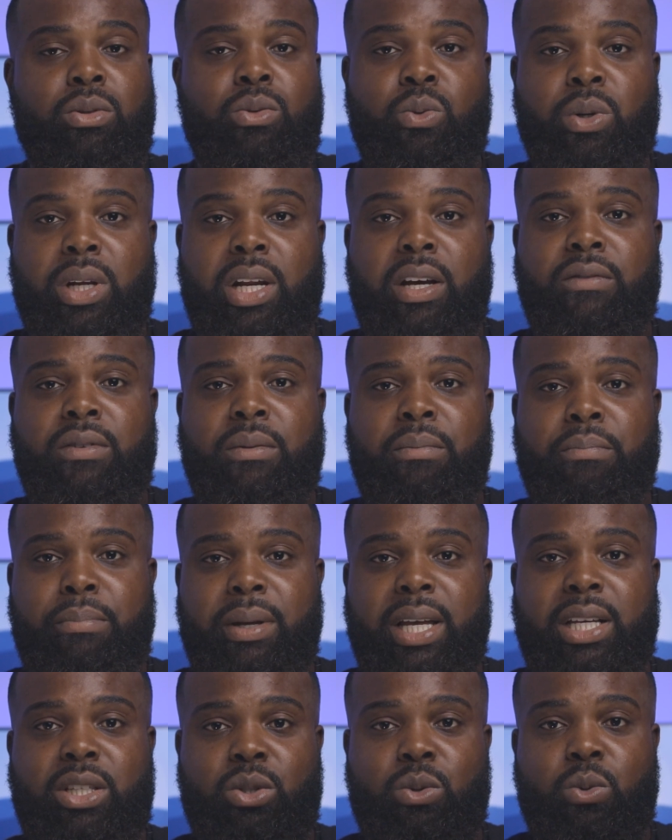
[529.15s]
whatever
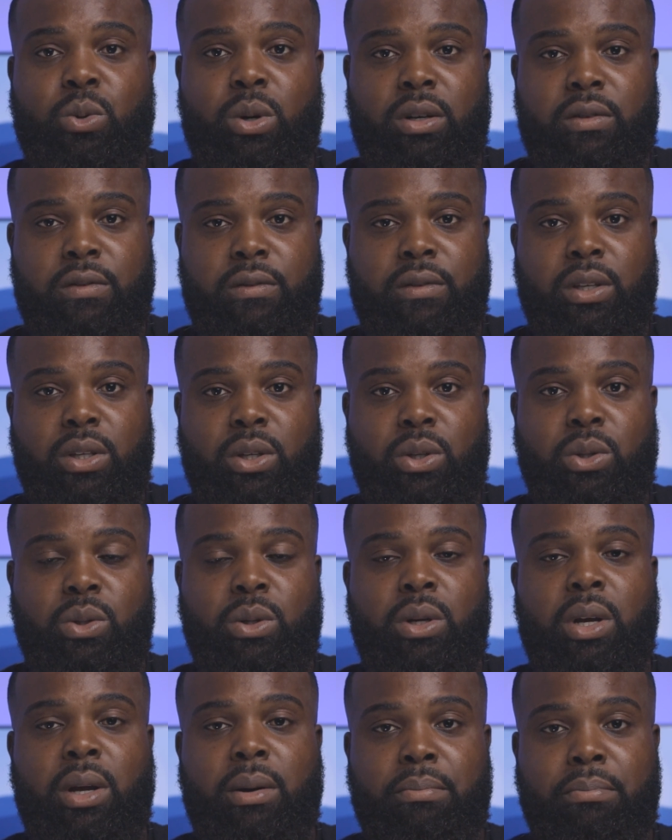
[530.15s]
best work for
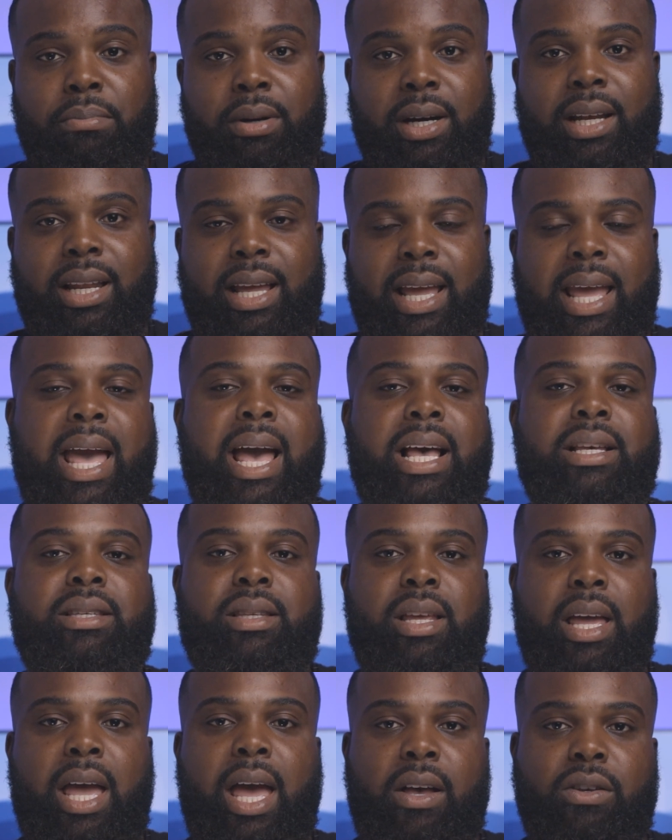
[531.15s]
you, but it has
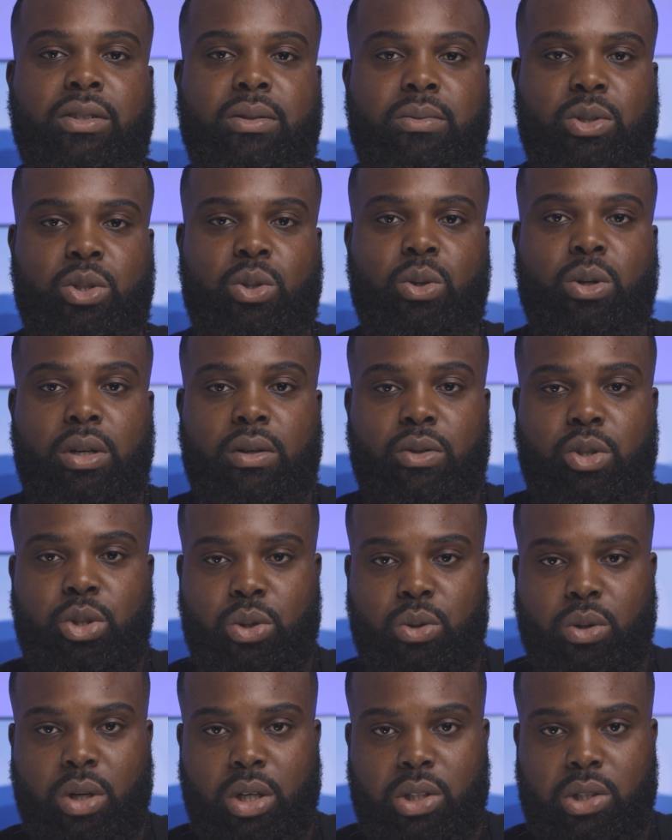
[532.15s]
to have some sort of
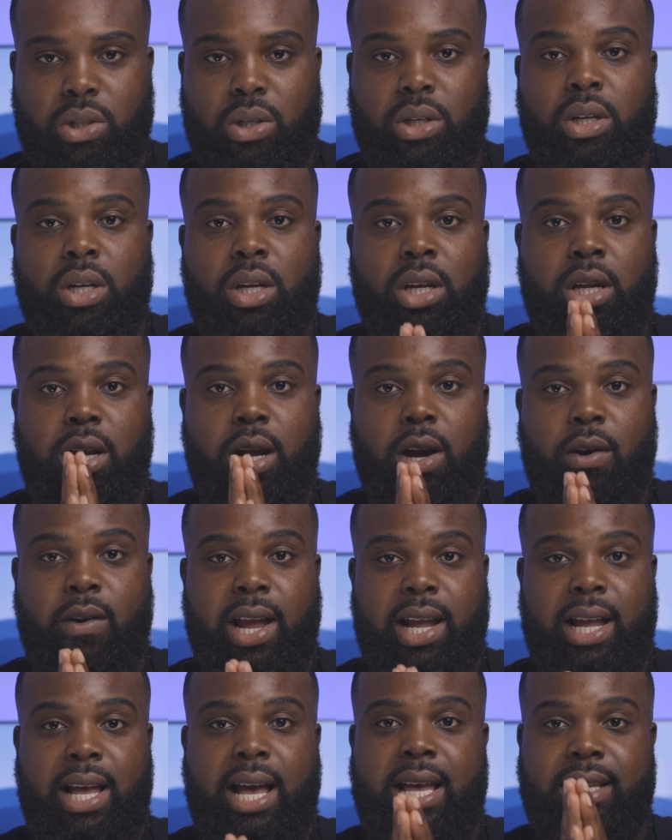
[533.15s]
structure. All
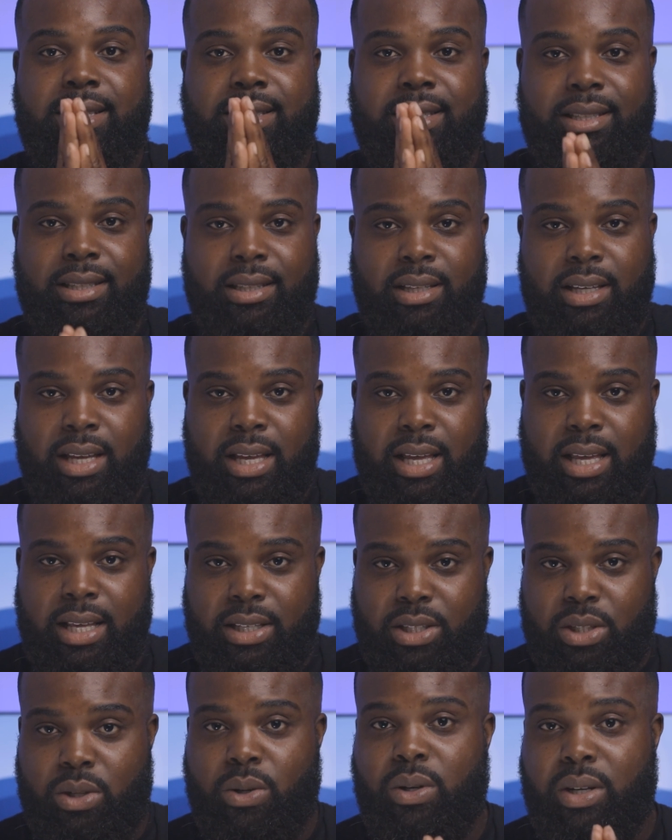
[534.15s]
right, guys.
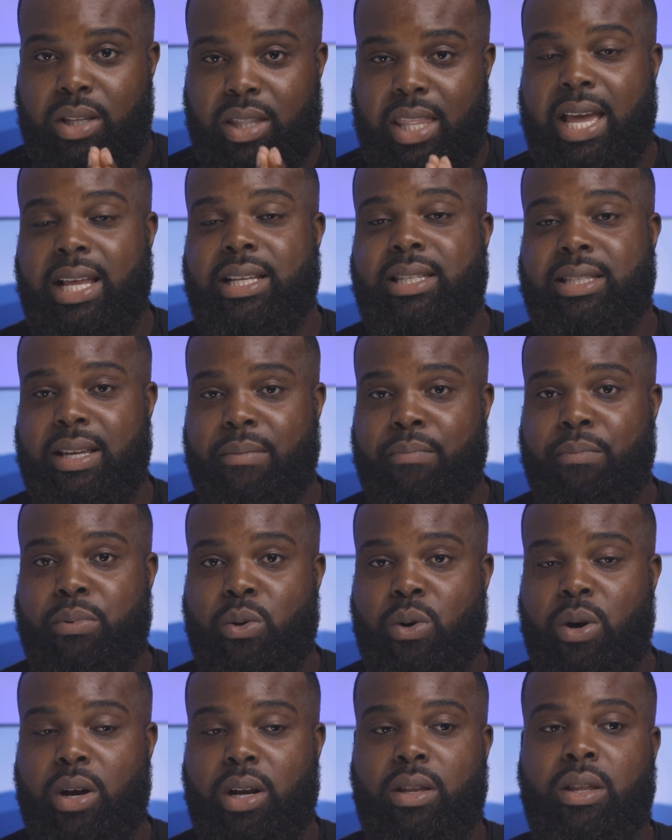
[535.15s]
So that's
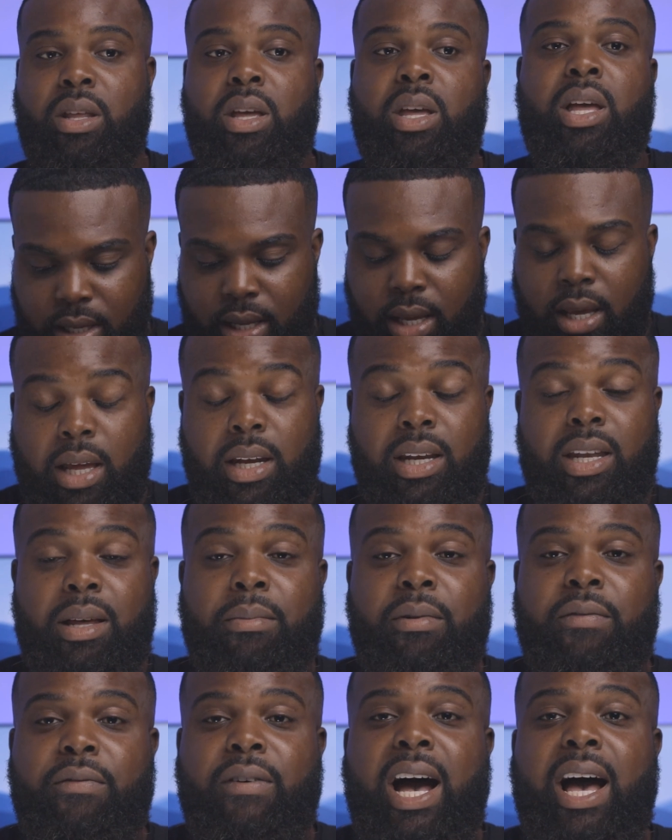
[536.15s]
important.
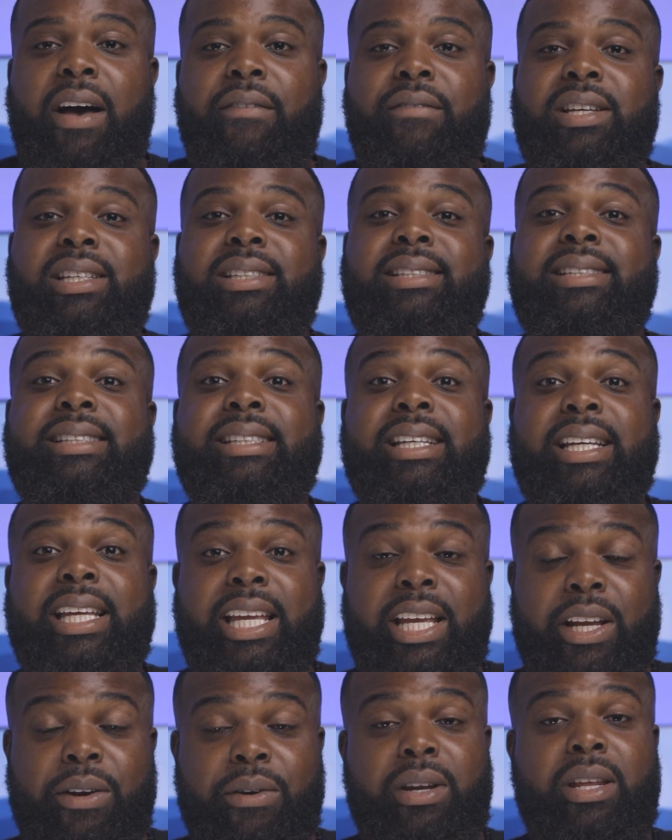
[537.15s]
Number 5 is
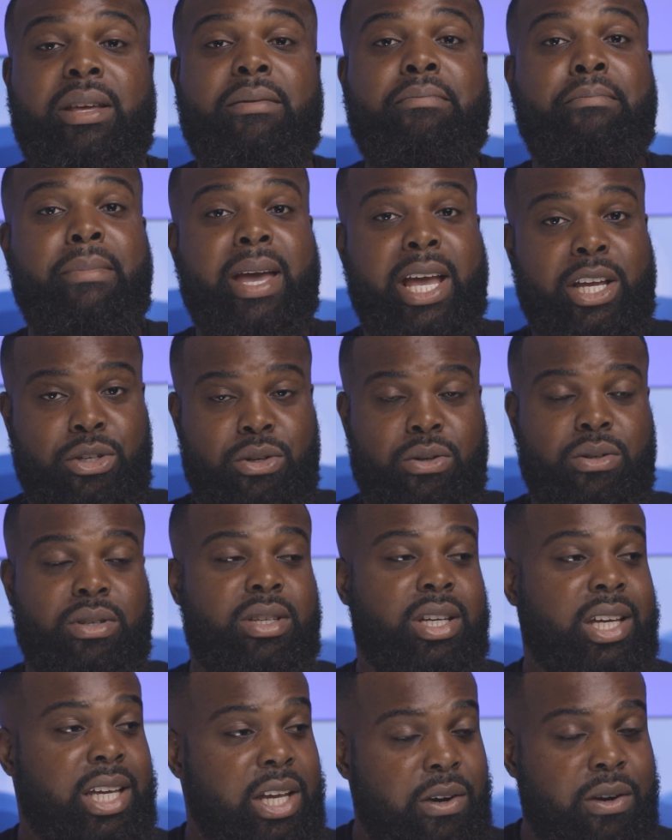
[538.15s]
security measures.
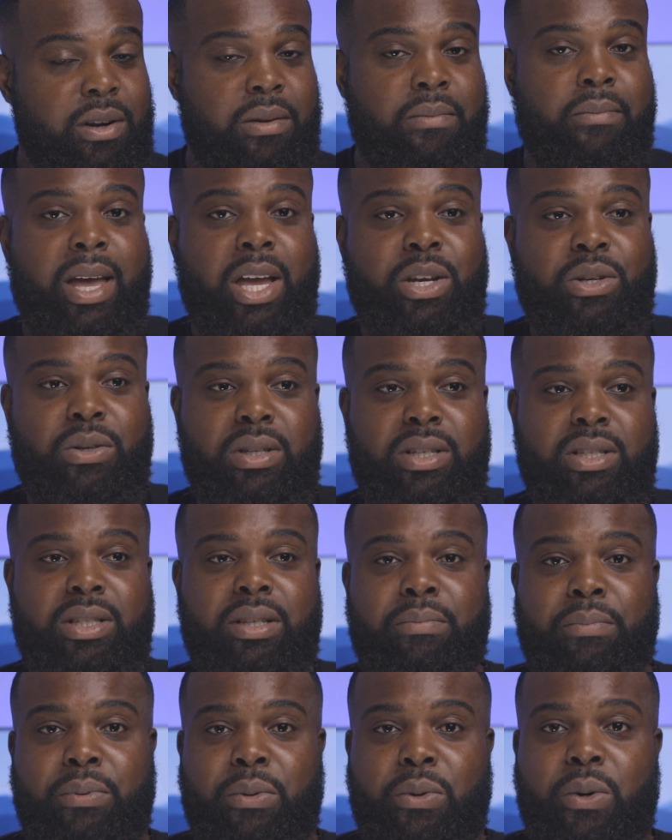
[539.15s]
Security measure is
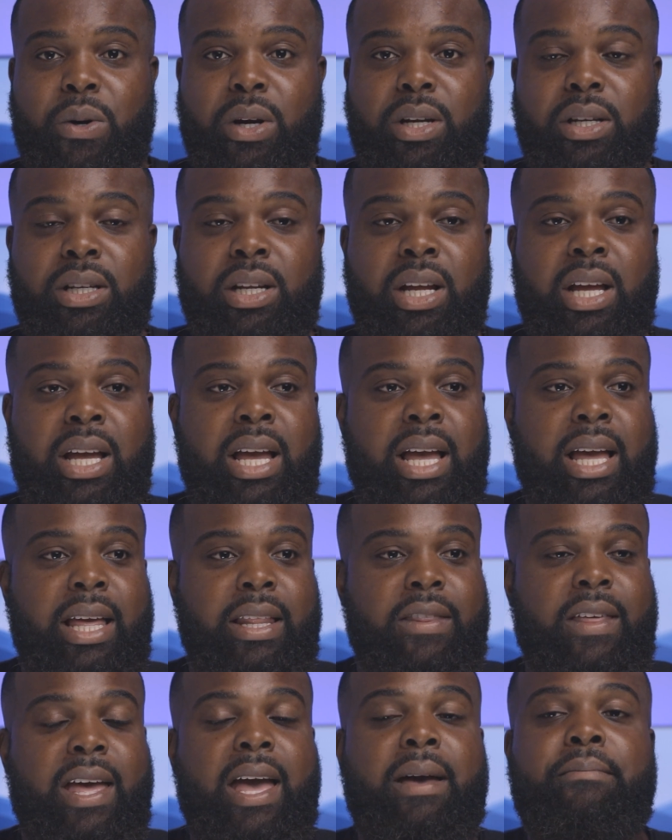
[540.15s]
important.
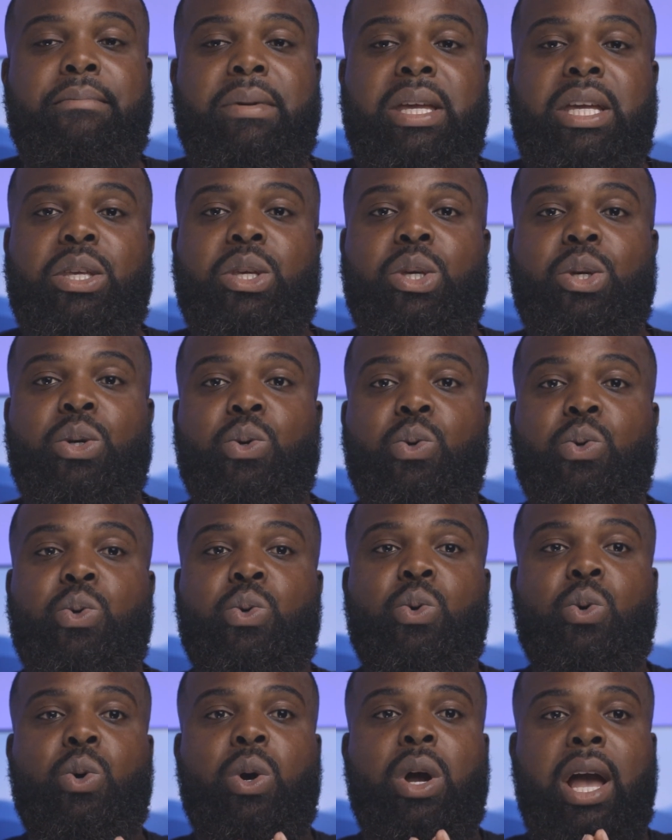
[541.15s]
That means
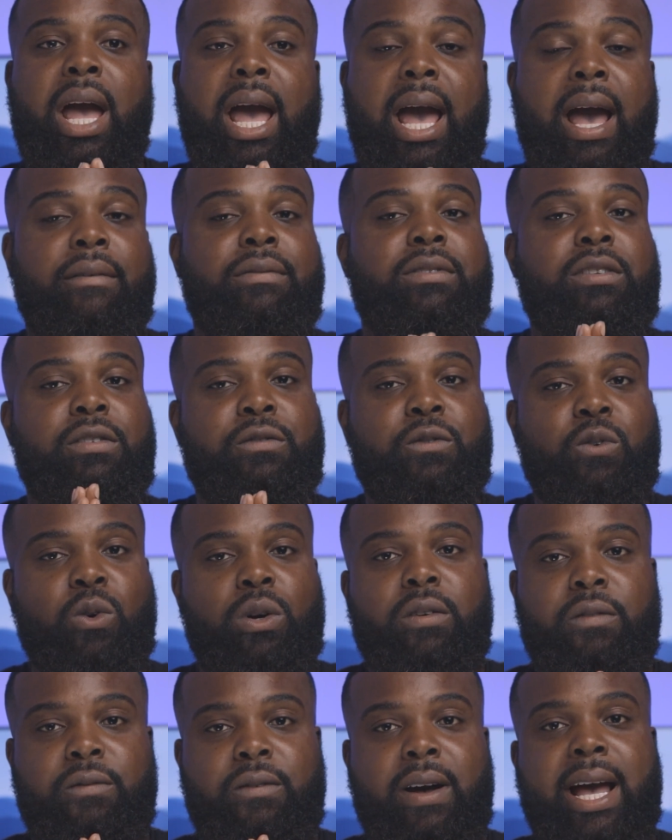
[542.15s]
you have to
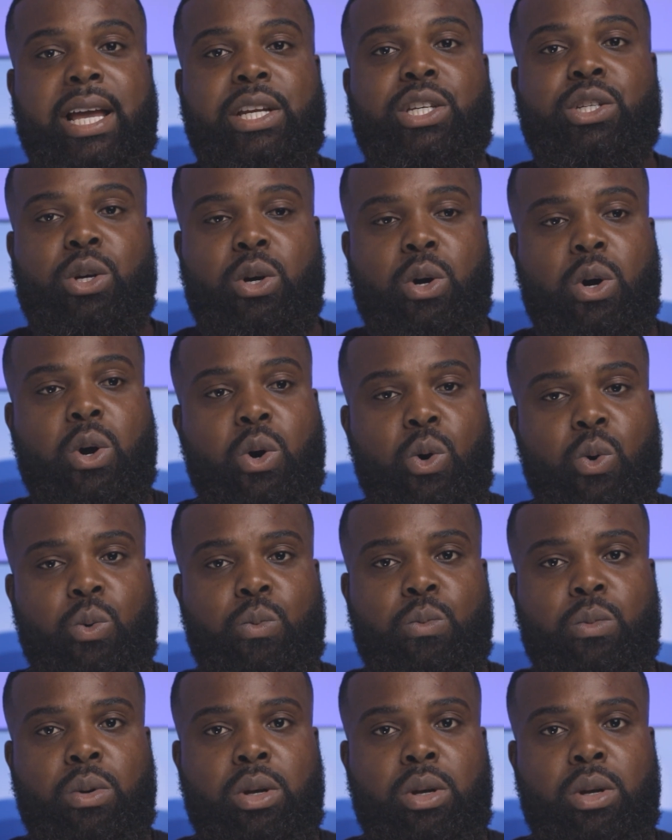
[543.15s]
fortify your home,